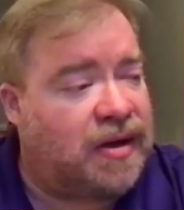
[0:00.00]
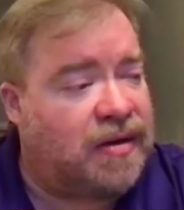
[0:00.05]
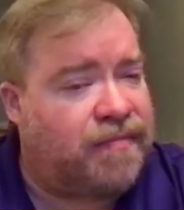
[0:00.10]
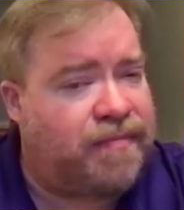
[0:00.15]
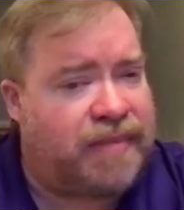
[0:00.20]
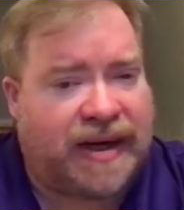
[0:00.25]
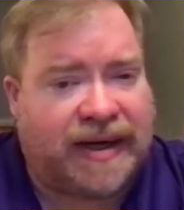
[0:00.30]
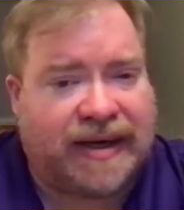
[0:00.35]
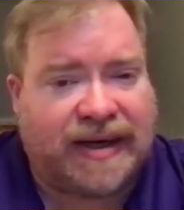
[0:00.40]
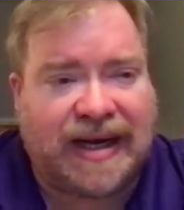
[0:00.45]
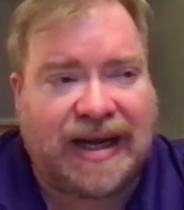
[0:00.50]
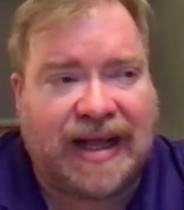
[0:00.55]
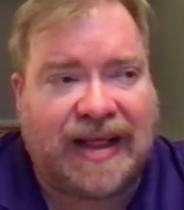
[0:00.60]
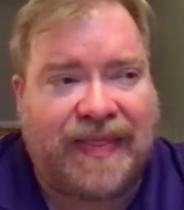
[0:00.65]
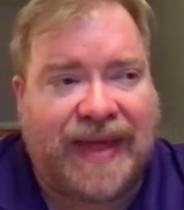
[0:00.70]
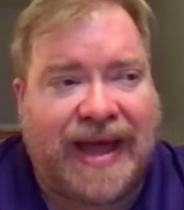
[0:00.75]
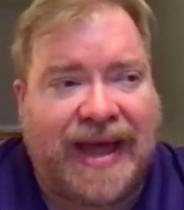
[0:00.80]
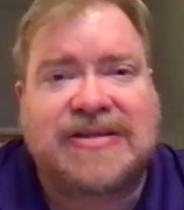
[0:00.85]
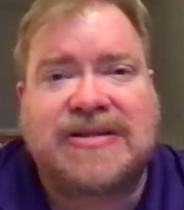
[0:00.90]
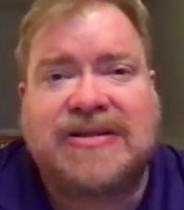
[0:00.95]
but
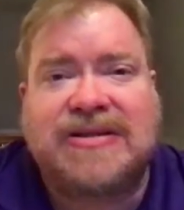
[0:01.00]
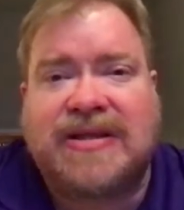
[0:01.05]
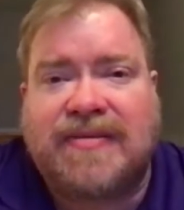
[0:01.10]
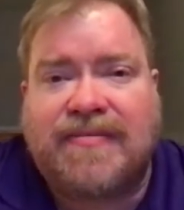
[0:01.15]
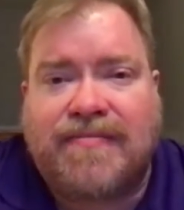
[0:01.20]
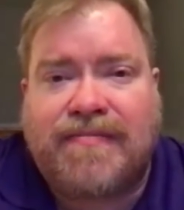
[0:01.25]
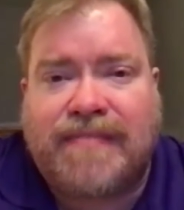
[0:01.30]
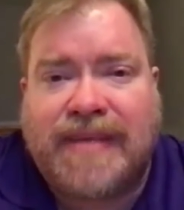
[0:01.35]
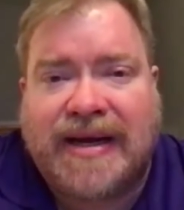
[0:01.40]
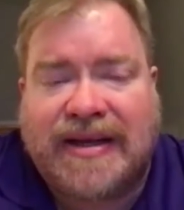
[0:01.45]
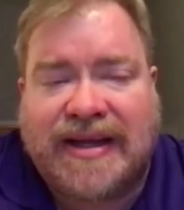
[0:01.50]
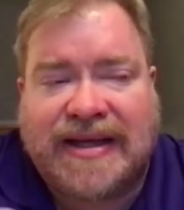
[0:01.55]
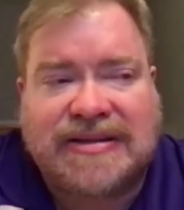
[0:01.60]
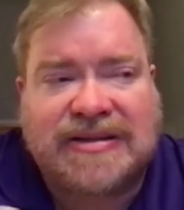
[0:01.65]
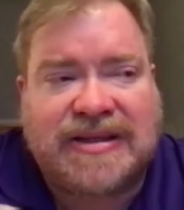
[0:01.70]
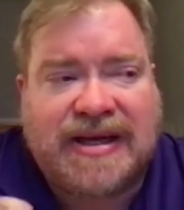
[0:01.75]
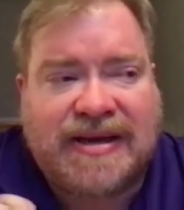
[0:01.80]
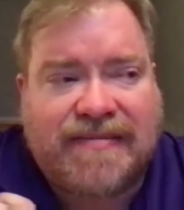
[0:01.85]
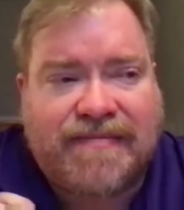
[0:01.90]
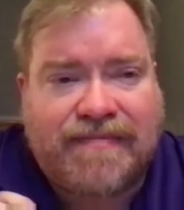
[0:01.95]
that's
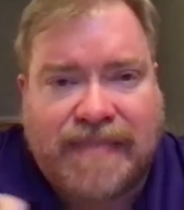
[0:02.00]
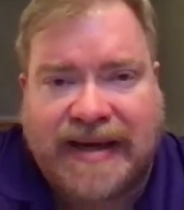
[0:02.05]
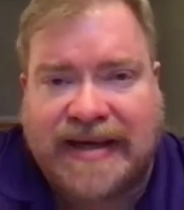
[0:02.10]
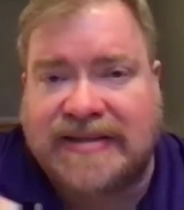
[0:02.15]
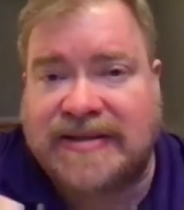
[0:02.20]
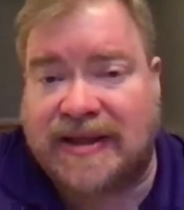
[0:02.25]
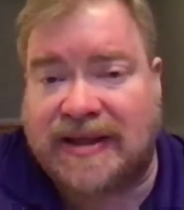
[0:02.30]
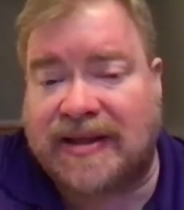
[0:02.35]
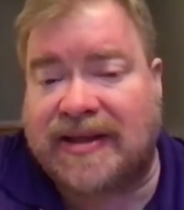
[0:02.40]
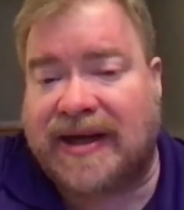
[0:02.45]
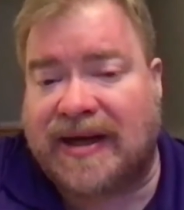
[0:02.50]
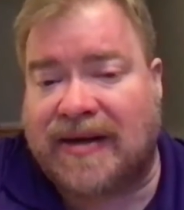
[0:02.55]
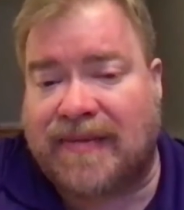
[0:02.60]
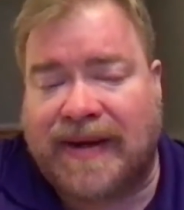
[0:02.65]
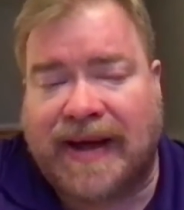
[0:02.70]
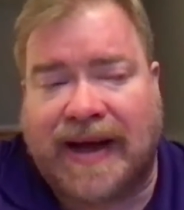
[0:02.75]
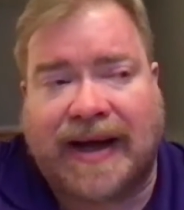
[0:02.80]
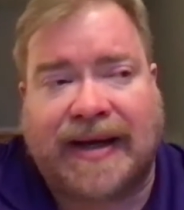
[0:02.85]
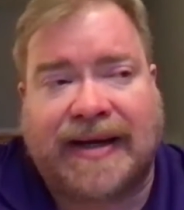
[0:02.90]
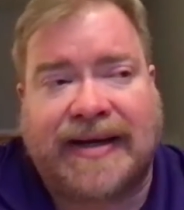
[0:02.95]
the amazing thing
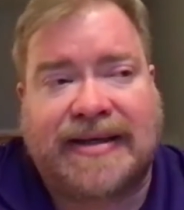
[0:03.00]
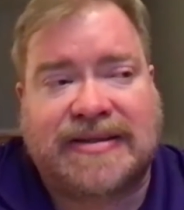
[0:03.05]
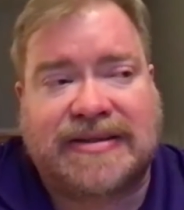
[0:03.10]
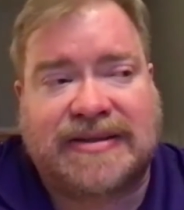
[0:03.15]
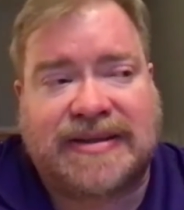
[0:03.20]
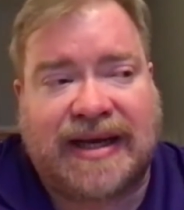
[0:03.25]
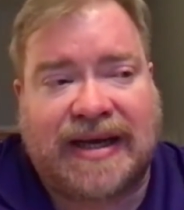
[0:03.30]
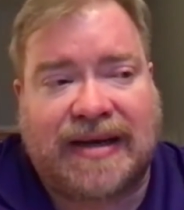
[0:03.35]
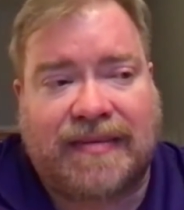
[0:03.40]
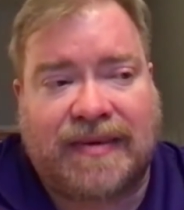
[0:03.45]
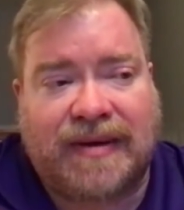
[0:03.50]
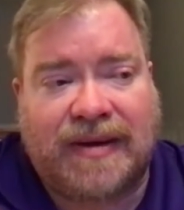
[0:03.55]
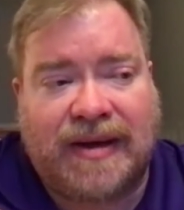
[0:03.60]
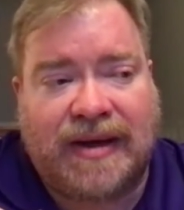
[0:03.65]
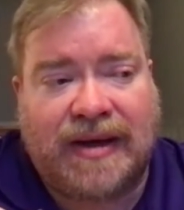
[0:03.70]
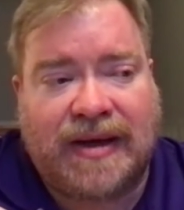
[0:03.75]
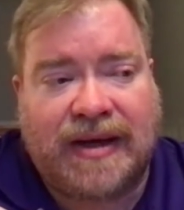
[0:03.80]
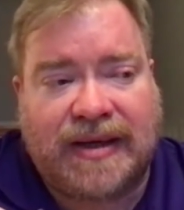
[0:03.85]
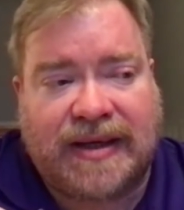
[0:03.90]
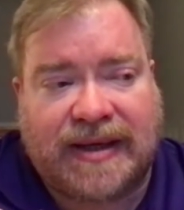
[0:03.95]
about it, is that
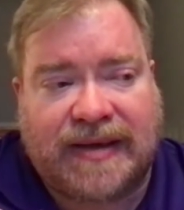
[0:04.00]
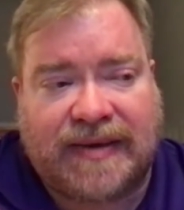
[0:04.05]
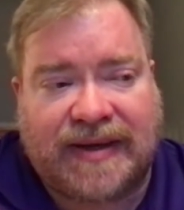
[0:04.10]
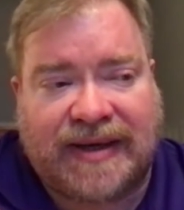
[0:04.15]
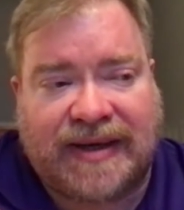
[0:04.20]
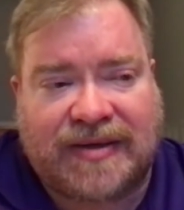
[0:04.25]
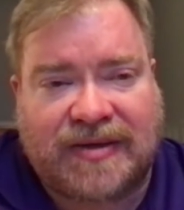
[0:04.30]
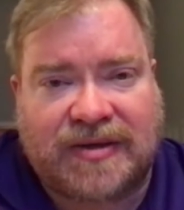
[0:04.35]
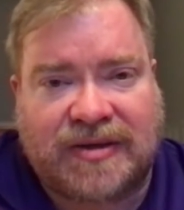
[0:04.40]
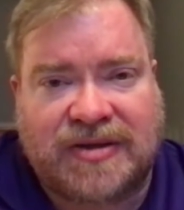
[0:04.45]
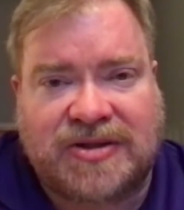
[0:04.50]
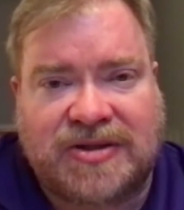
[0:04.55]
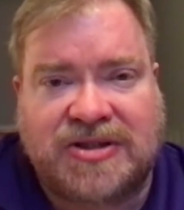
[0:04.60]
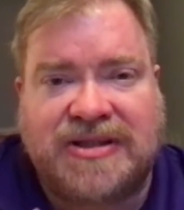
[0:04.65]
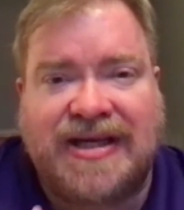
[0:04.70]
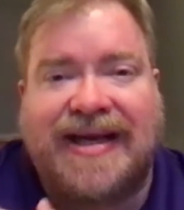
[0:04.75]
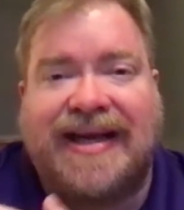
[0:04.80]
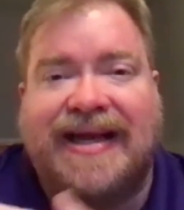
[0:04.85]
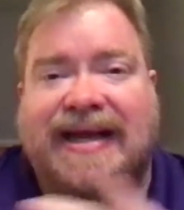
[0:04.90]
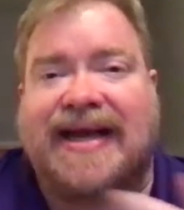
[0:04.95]
the
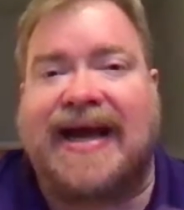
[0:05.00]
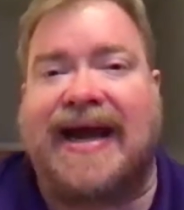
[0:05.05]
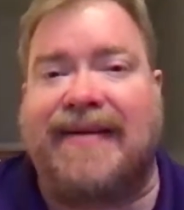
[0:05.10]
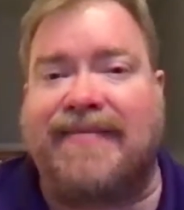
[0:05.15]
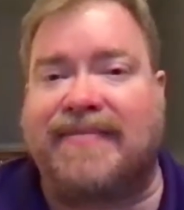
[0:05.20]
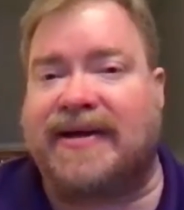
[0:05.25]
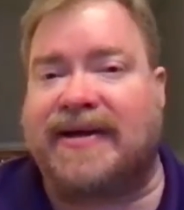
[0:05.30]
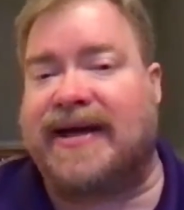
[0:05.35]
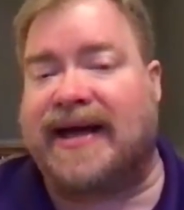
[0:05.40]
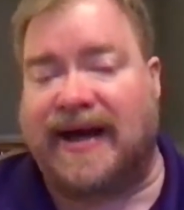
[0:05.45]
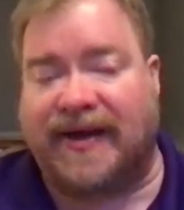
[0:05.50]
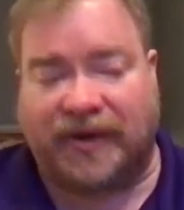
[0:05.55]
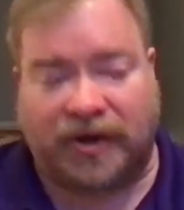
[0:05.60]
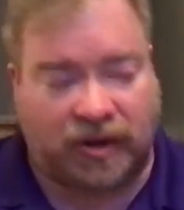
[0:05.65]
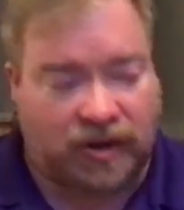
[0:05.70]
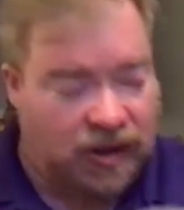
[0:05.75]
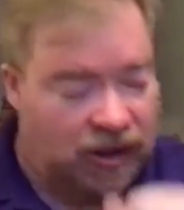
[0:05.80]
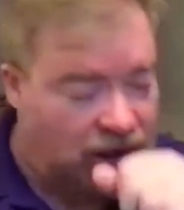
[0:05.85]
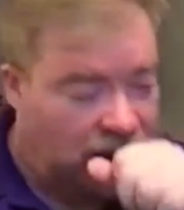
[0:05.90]
city came together